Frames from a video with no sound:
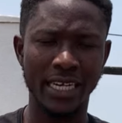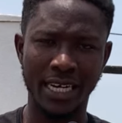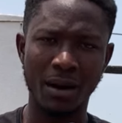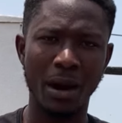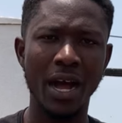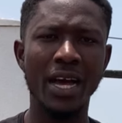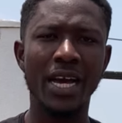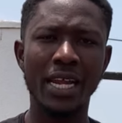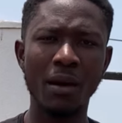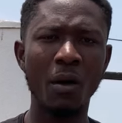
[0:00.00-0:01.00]
ye kama
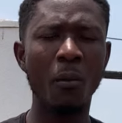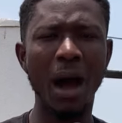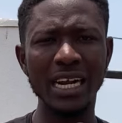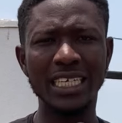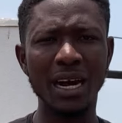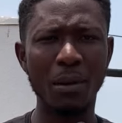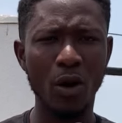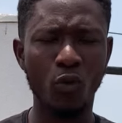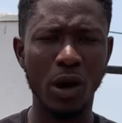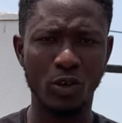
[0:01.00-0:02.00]
nemum adia
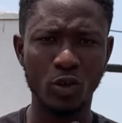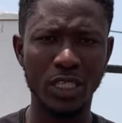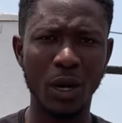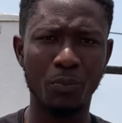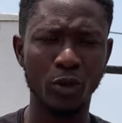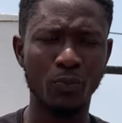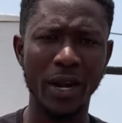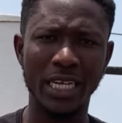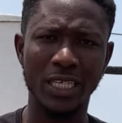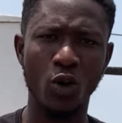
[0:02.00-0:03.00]
ba kwa Dr. Prosper
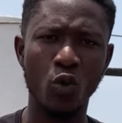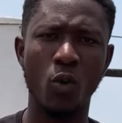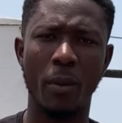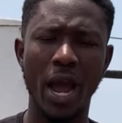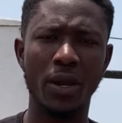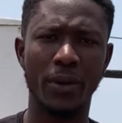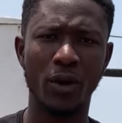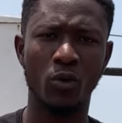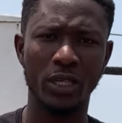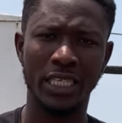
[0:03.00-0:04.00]
Nete Ogum edwene
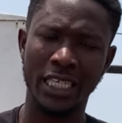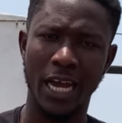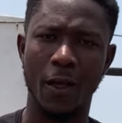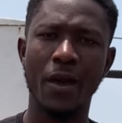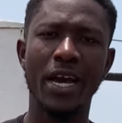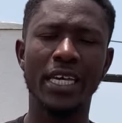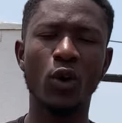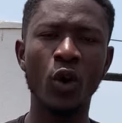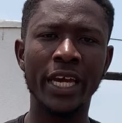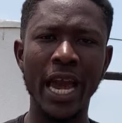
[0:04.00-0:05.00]
ho ne se
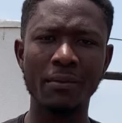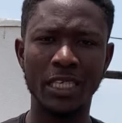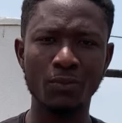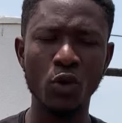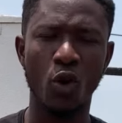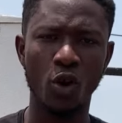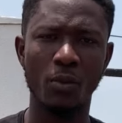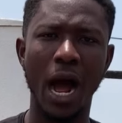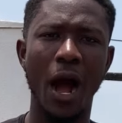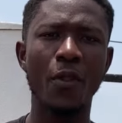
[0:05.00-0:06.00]
your games bi ho no
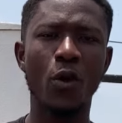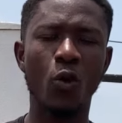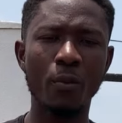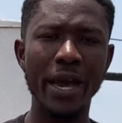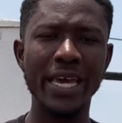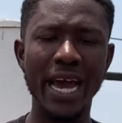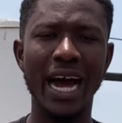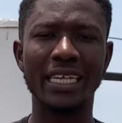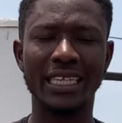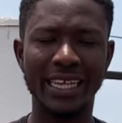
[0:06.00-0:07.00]
ma
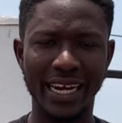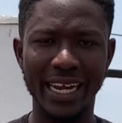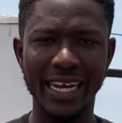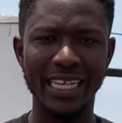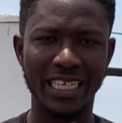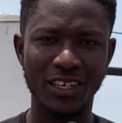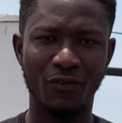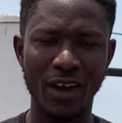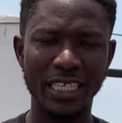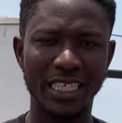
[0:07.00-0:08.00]
obehia 3
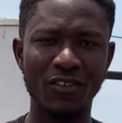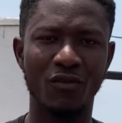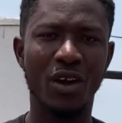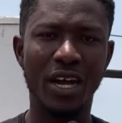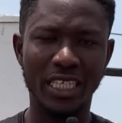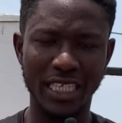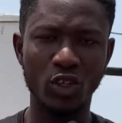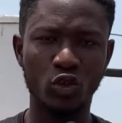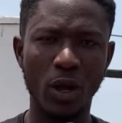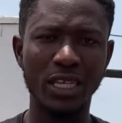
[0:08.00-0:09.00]
defensive
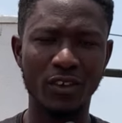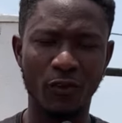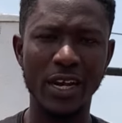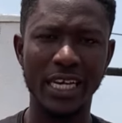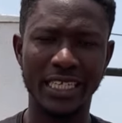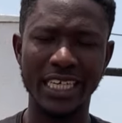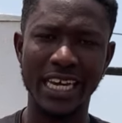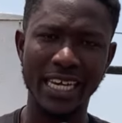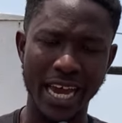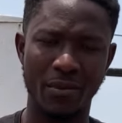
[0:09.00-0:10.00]
central defenders in a
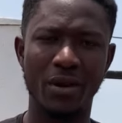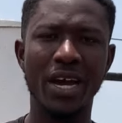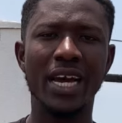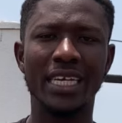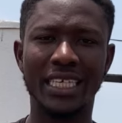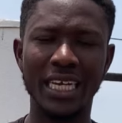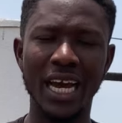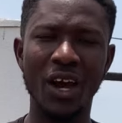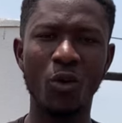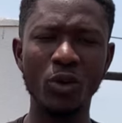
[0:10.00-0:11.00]
game
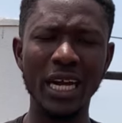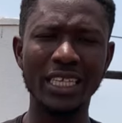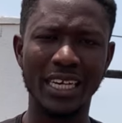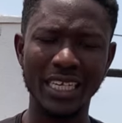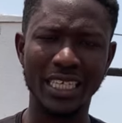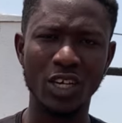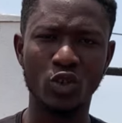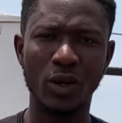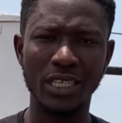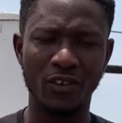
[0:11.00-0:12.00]
se unya 3
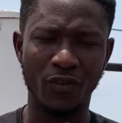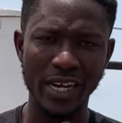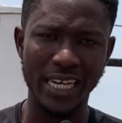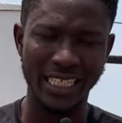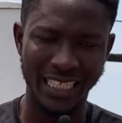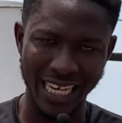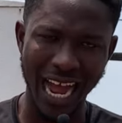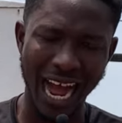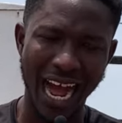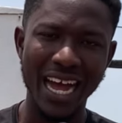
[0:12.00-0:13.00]
central defenders
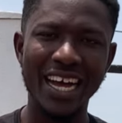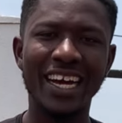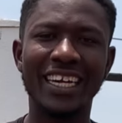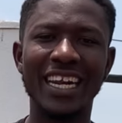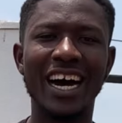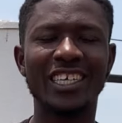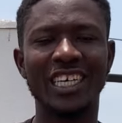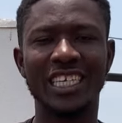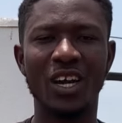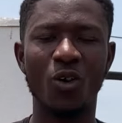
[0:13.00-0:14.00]
dia na
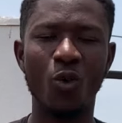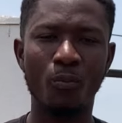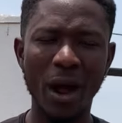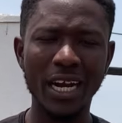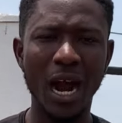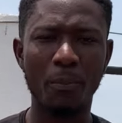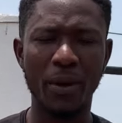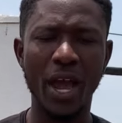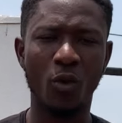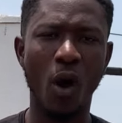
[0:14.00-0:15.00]
che se o backup
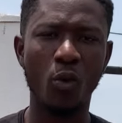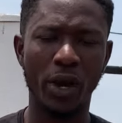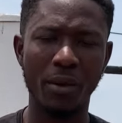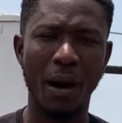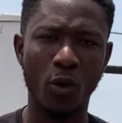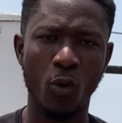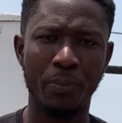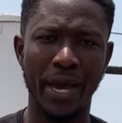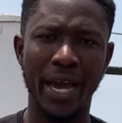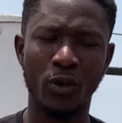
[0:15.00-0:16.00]
e kwa kwa ye ba
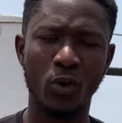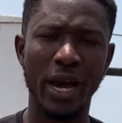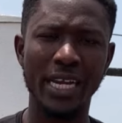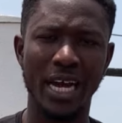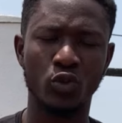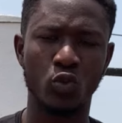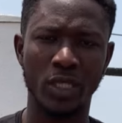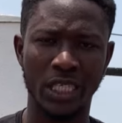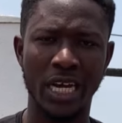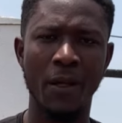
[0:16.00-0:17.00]
kwpe eno e de aso
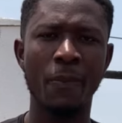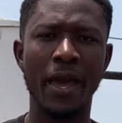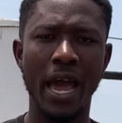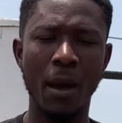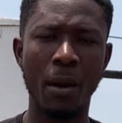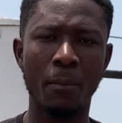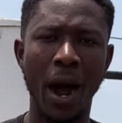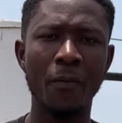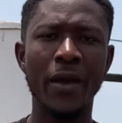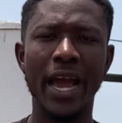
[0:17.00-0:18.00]
hye e
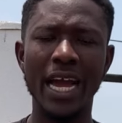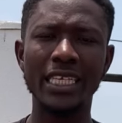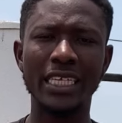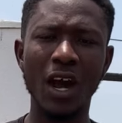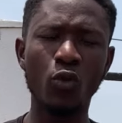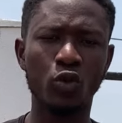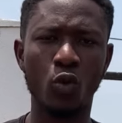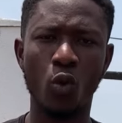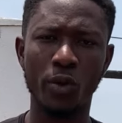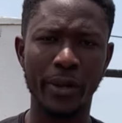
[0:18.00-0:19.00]
beba entina
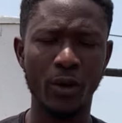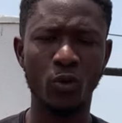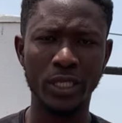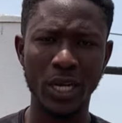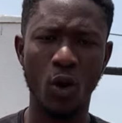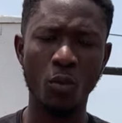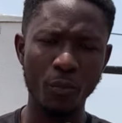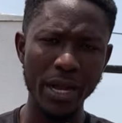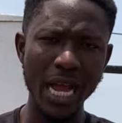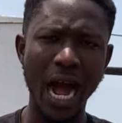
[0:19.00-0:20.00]
Kotoko edwene ho se
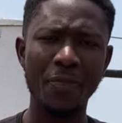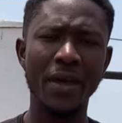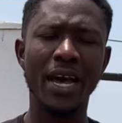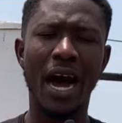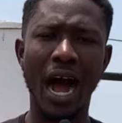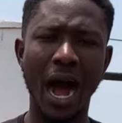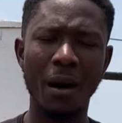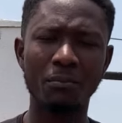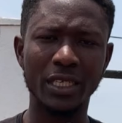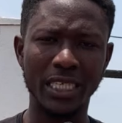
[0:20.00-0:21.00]
omobenya
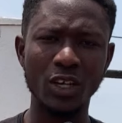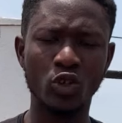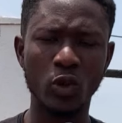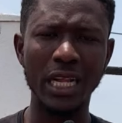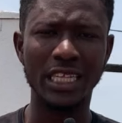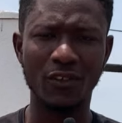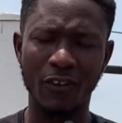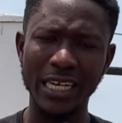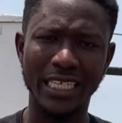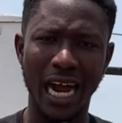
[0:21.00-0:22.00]
central
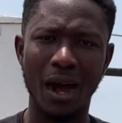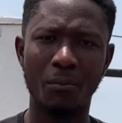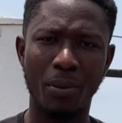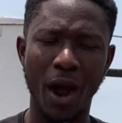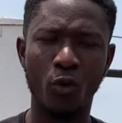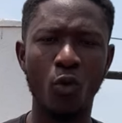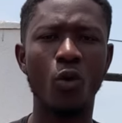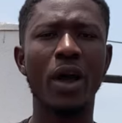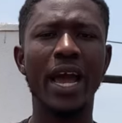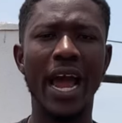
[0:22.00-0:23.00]
defender ba
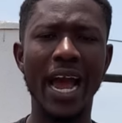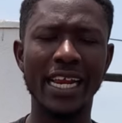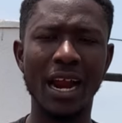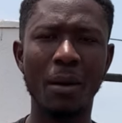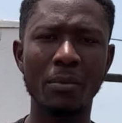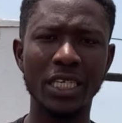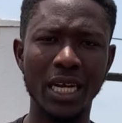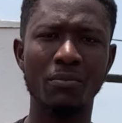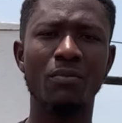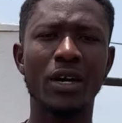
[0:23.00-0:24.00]
ko edena ba
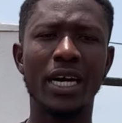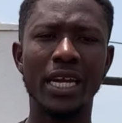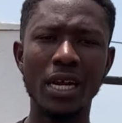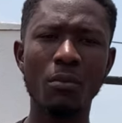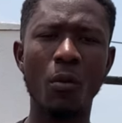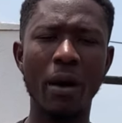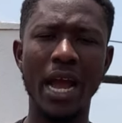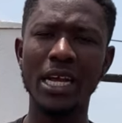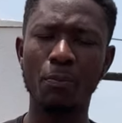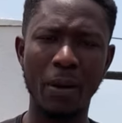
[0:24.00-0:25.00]
bishim nemum
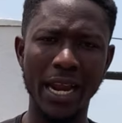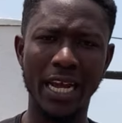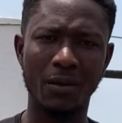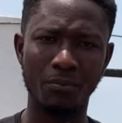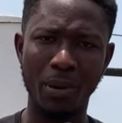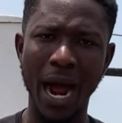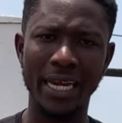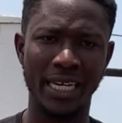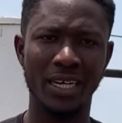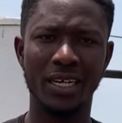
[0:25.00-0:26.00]
enye panic
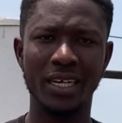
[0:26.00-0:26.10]
buying